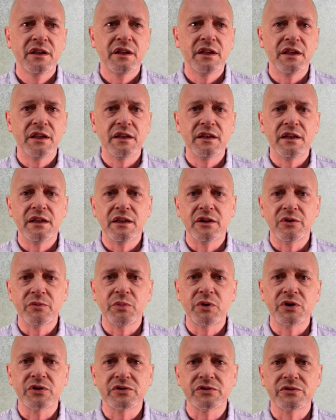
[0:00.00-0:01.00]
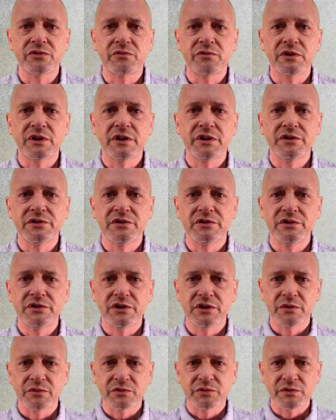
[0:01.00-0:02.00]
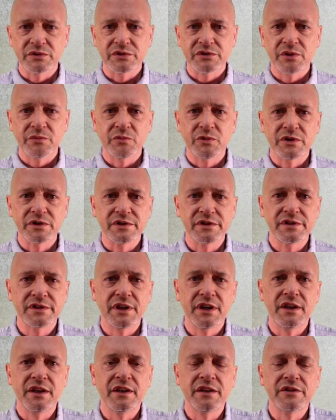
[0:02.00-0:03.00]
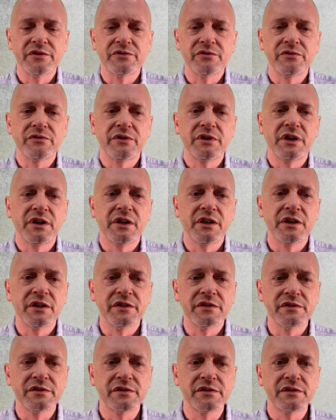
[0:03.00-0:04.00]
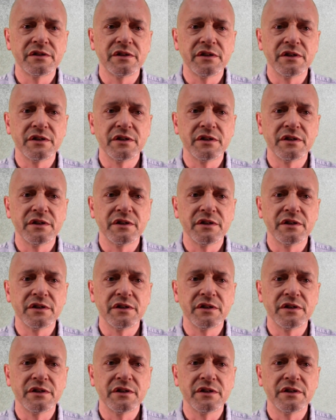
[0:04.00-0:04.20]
interpersonal relationships. When someone says or does